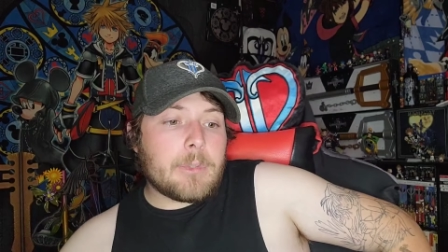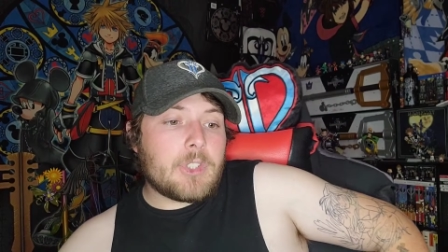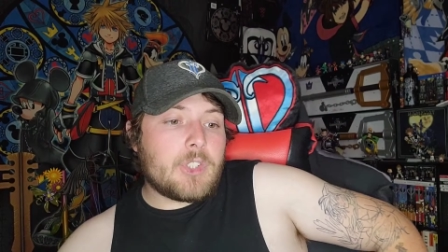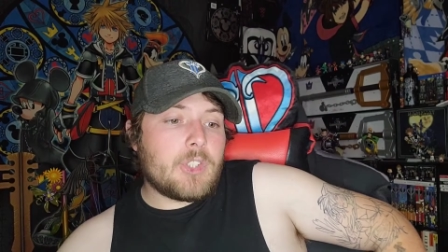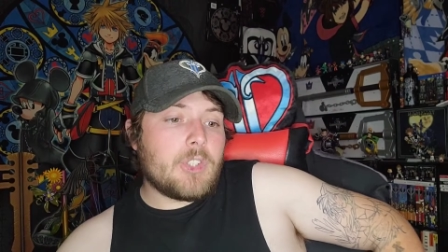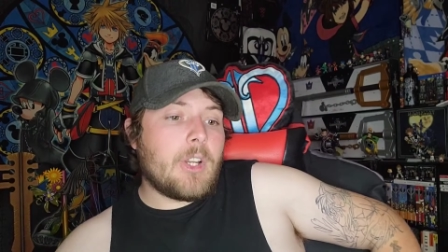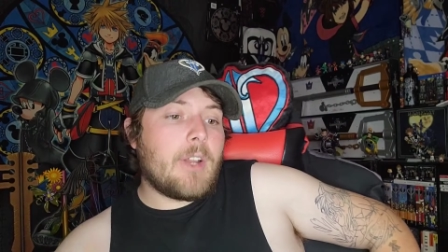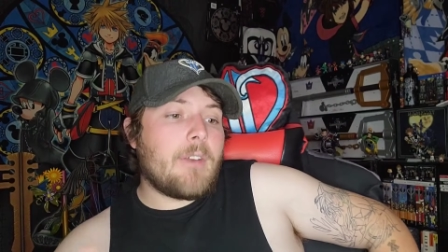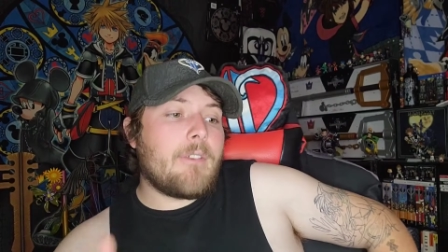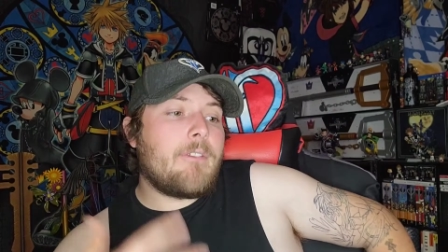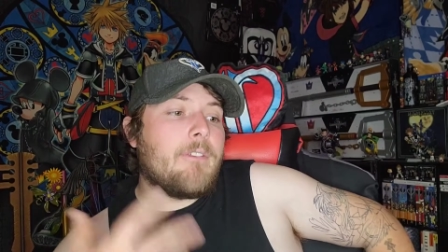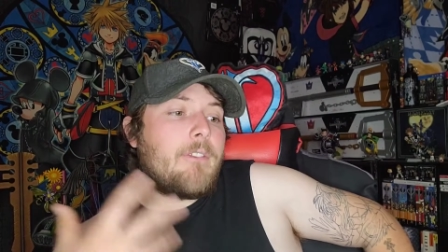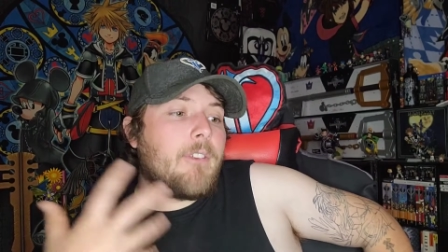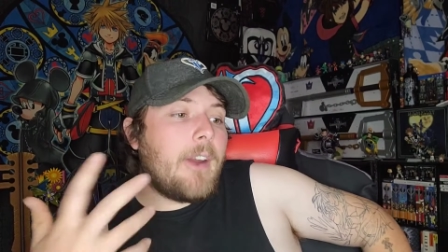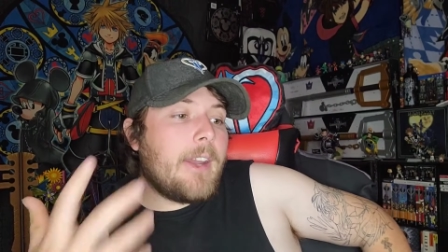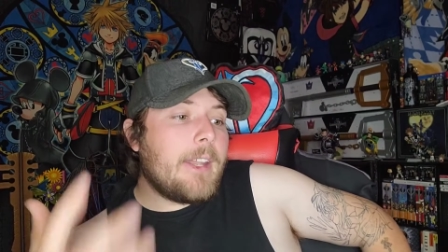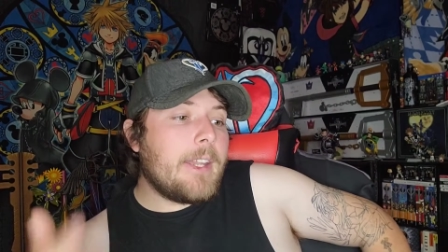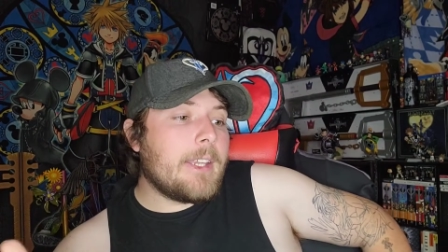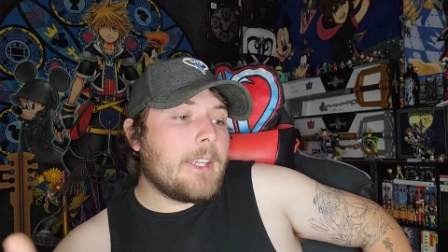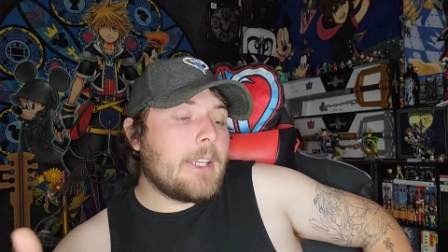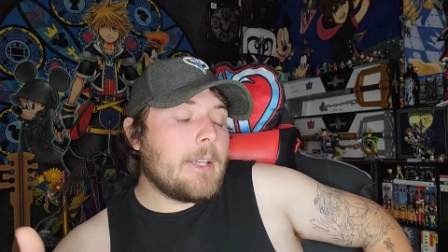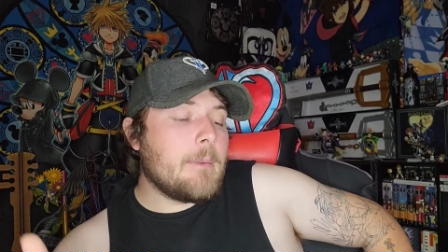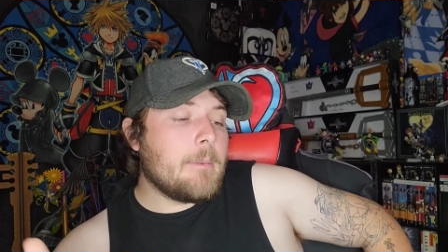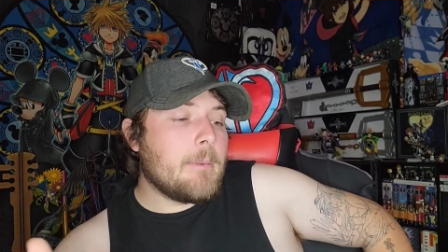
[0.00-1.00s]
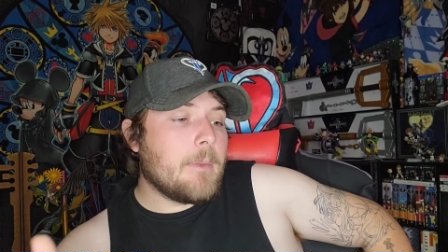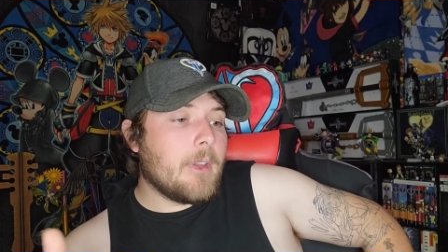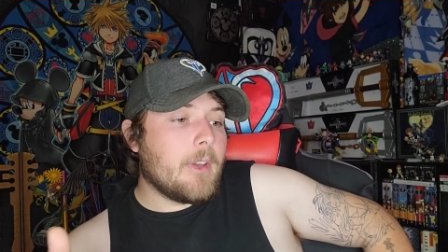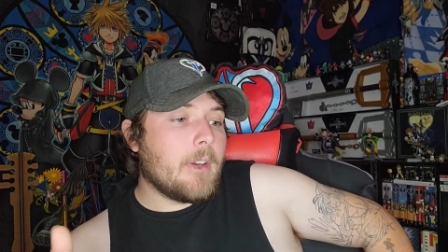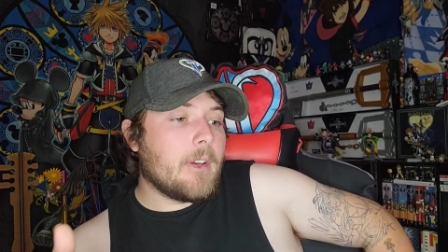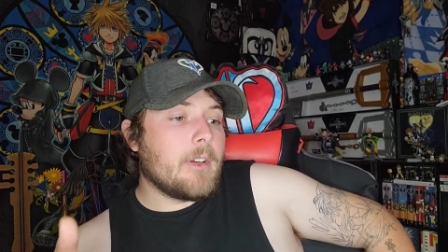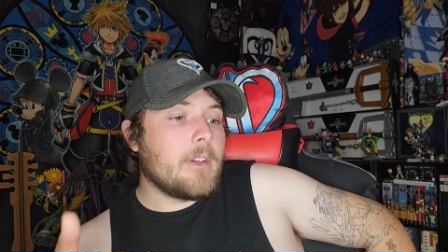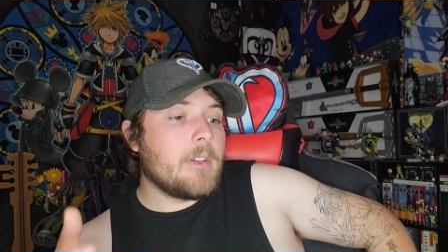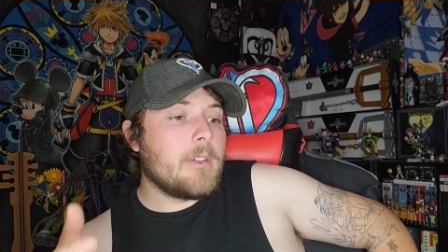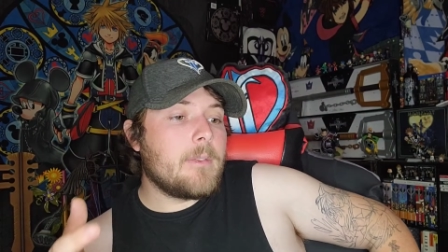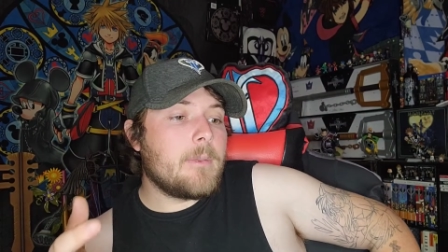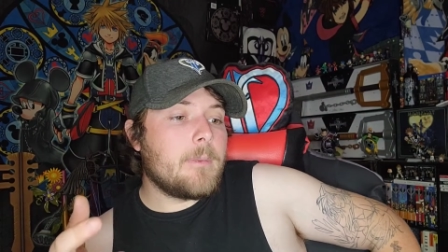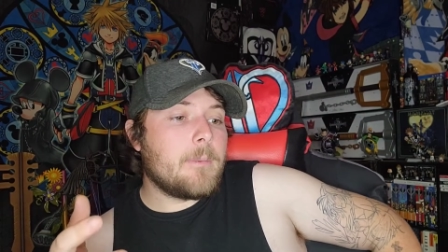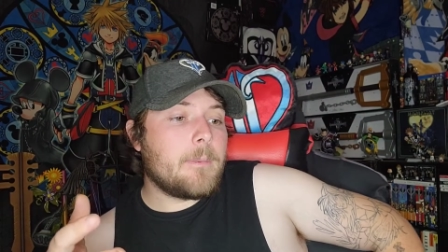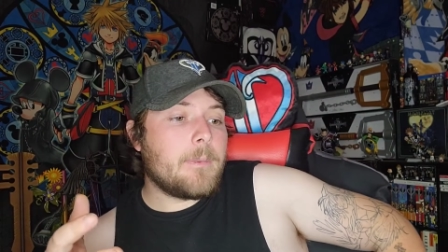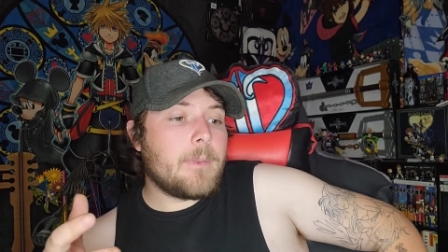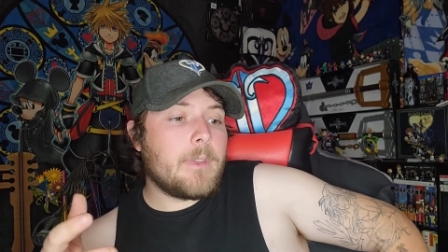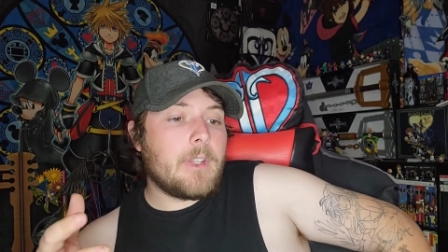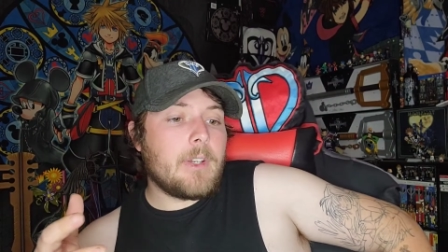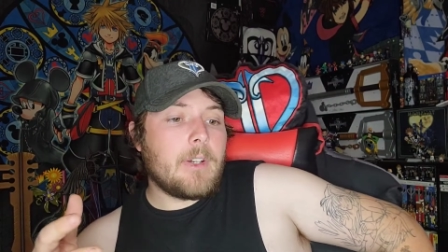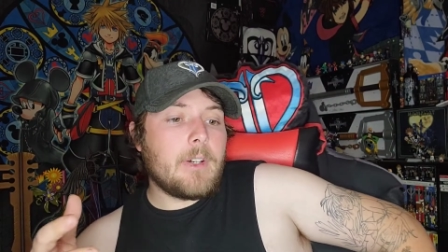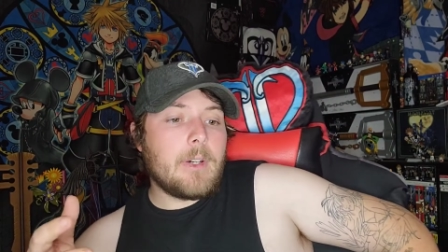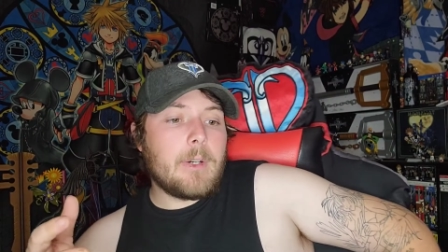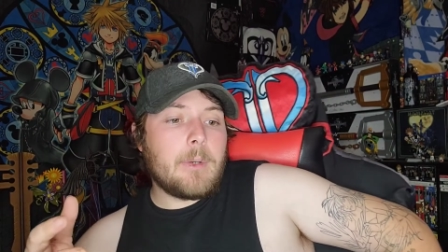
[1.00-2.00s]
but you're not fighting him there.
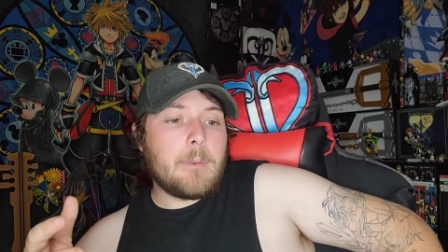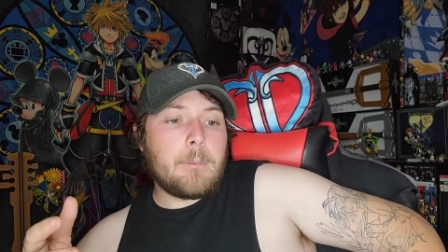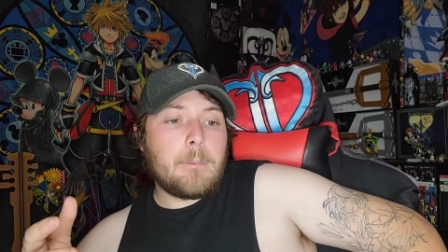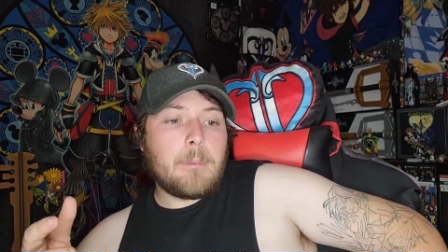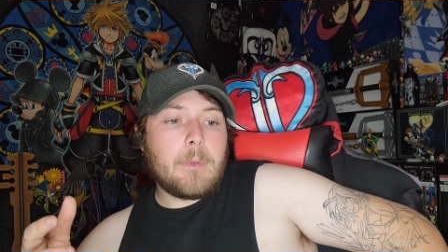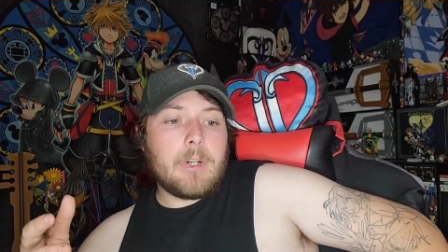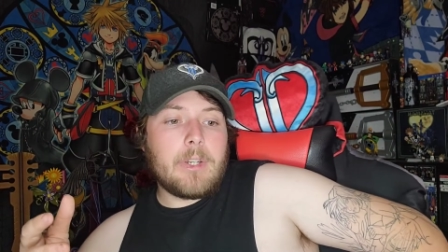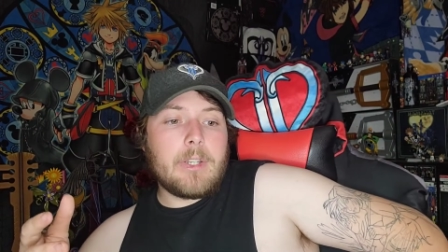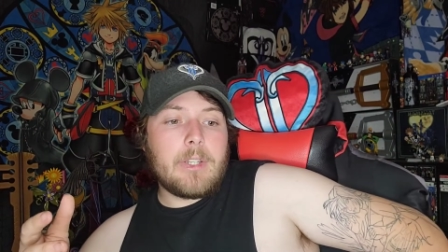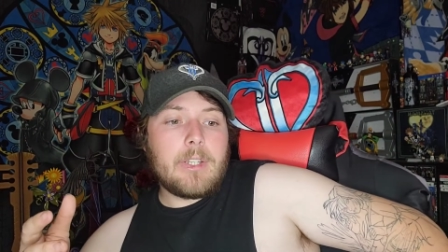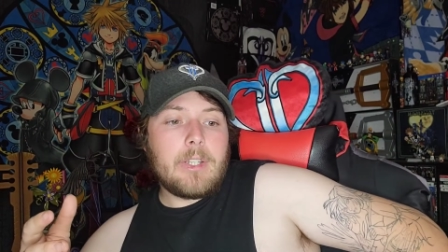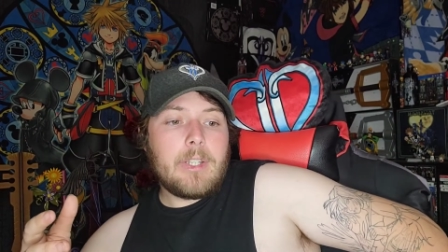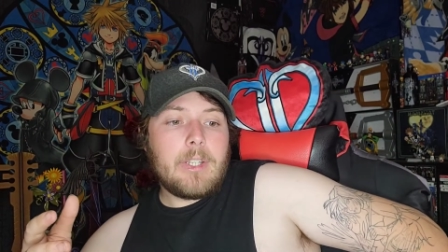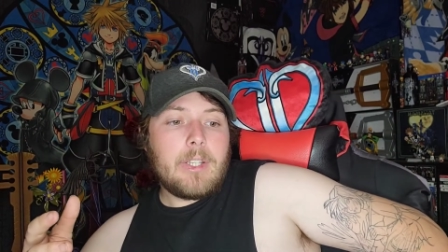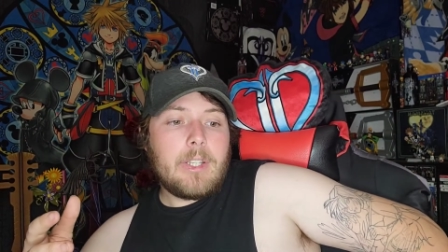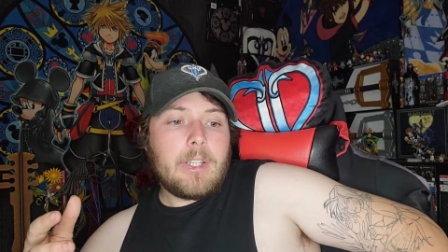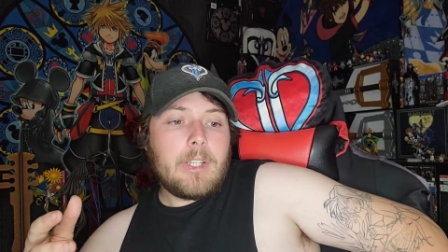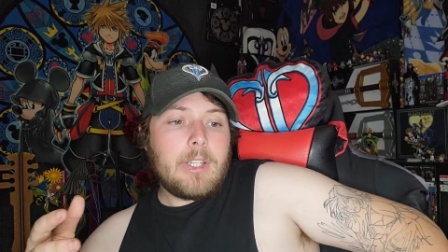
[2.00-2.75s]
Um, but